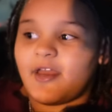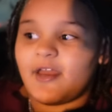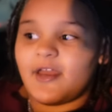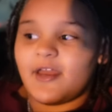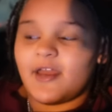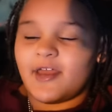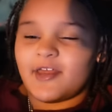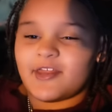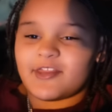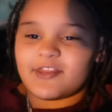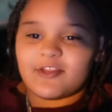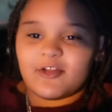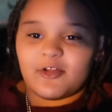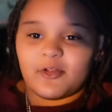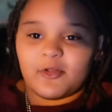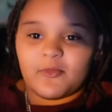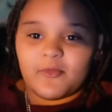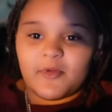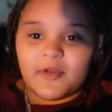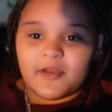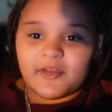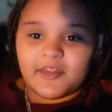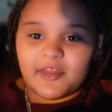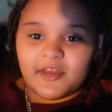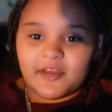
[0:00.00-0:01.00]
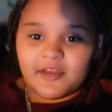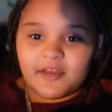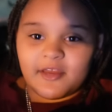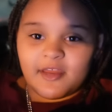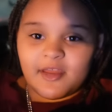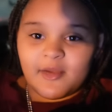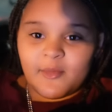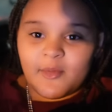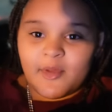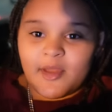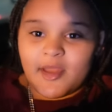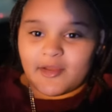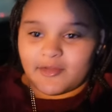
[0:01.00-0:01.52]
It started raining,
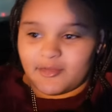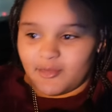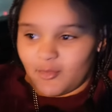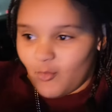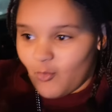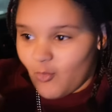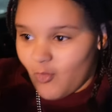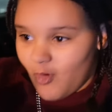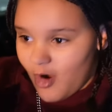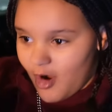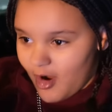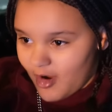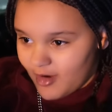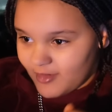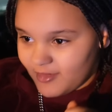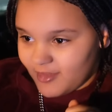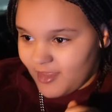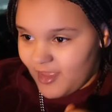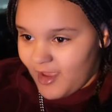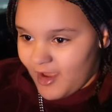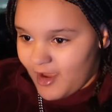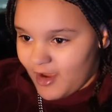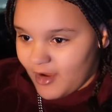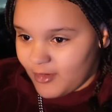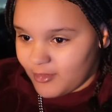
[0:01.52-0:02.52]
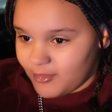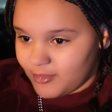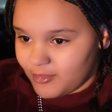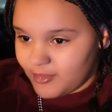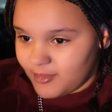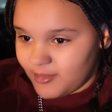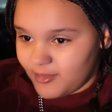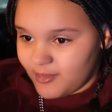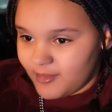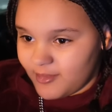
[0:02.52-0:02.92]
and we had to walk down.